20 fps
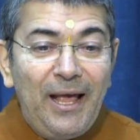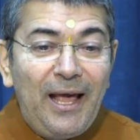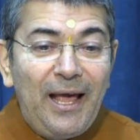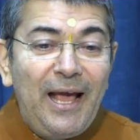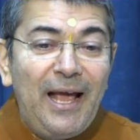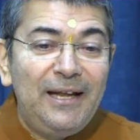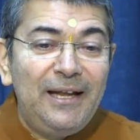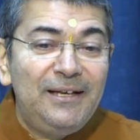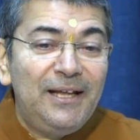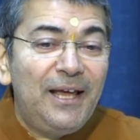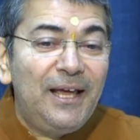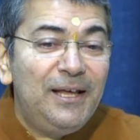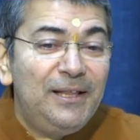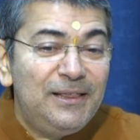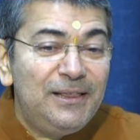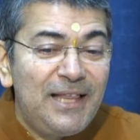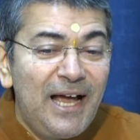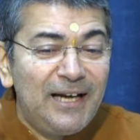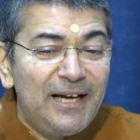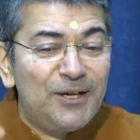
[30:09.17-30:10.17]
And
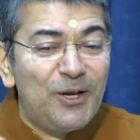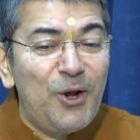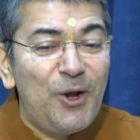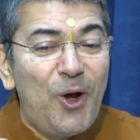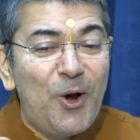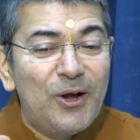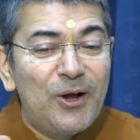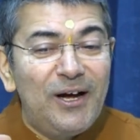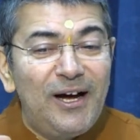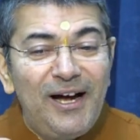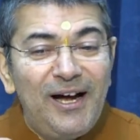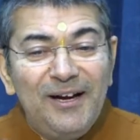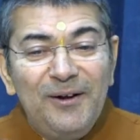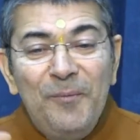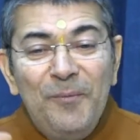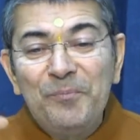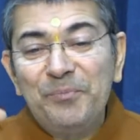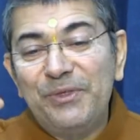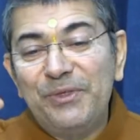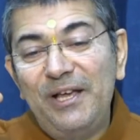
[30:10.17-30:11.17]
in that
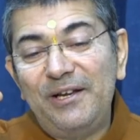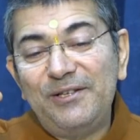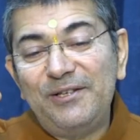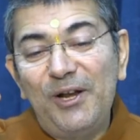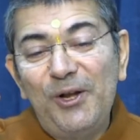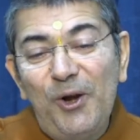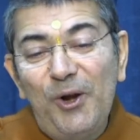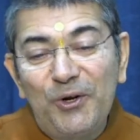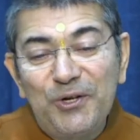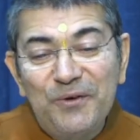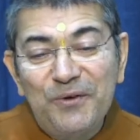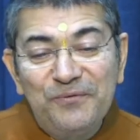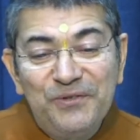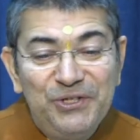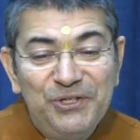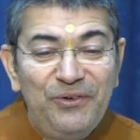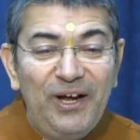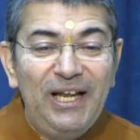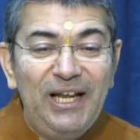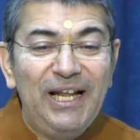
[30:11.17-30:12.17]
locker, there's a lot of
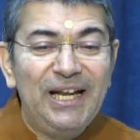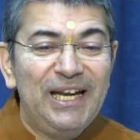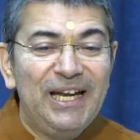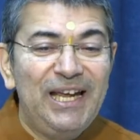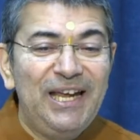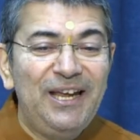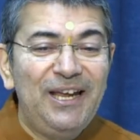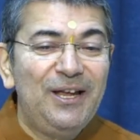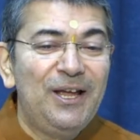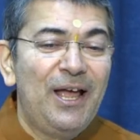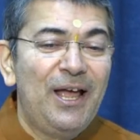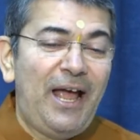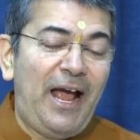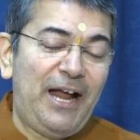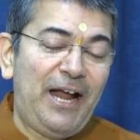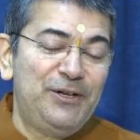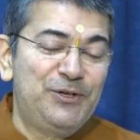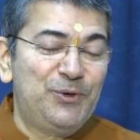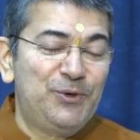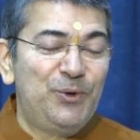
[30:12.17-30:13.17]
jewelry.
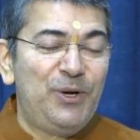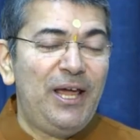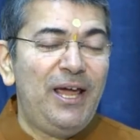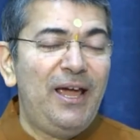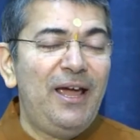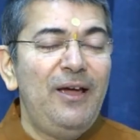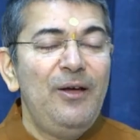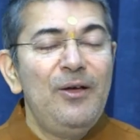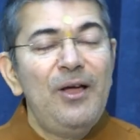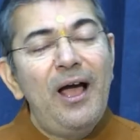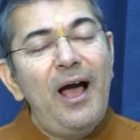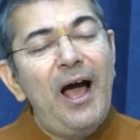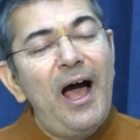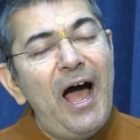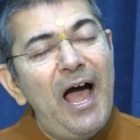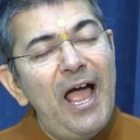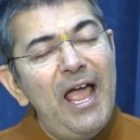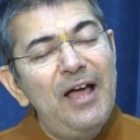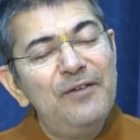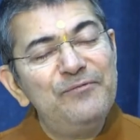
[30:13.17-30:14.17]
And today,
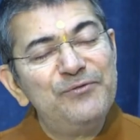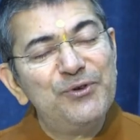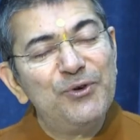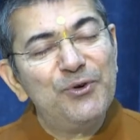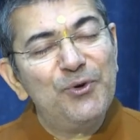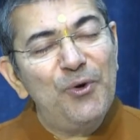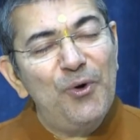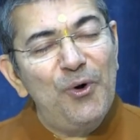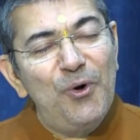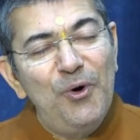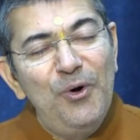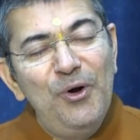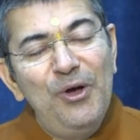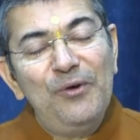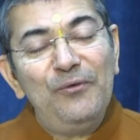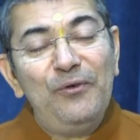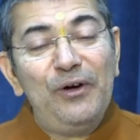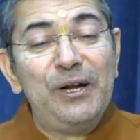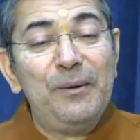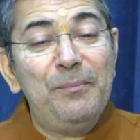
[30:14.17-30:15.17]
I have to
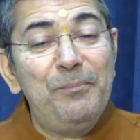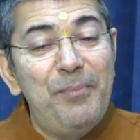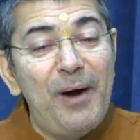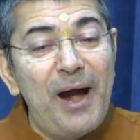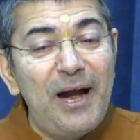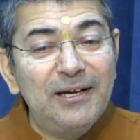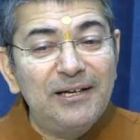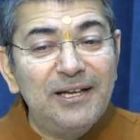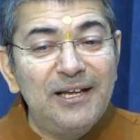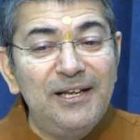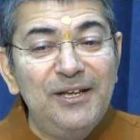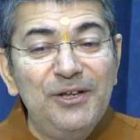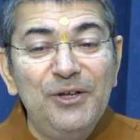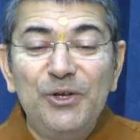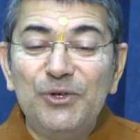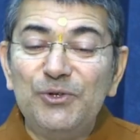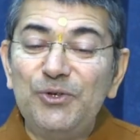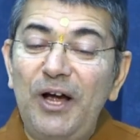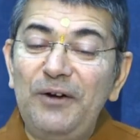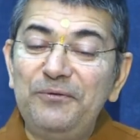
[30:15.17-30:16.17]
go for a party,
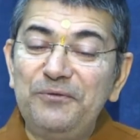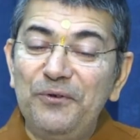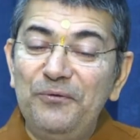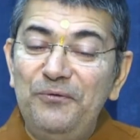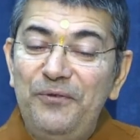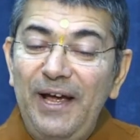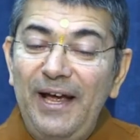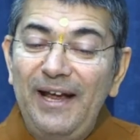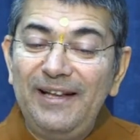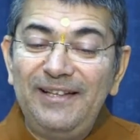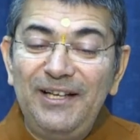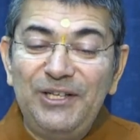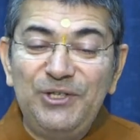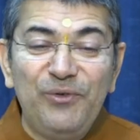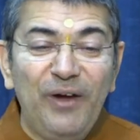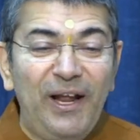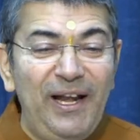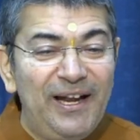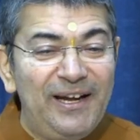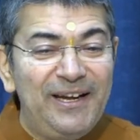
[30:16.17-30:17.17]
so I have to wear the
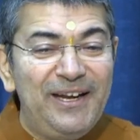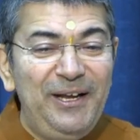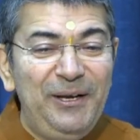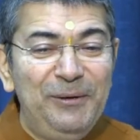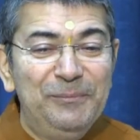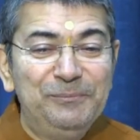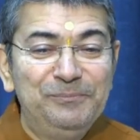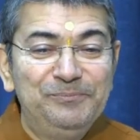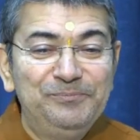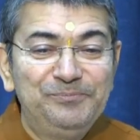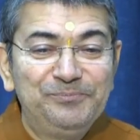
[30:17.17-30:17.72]
jewelry.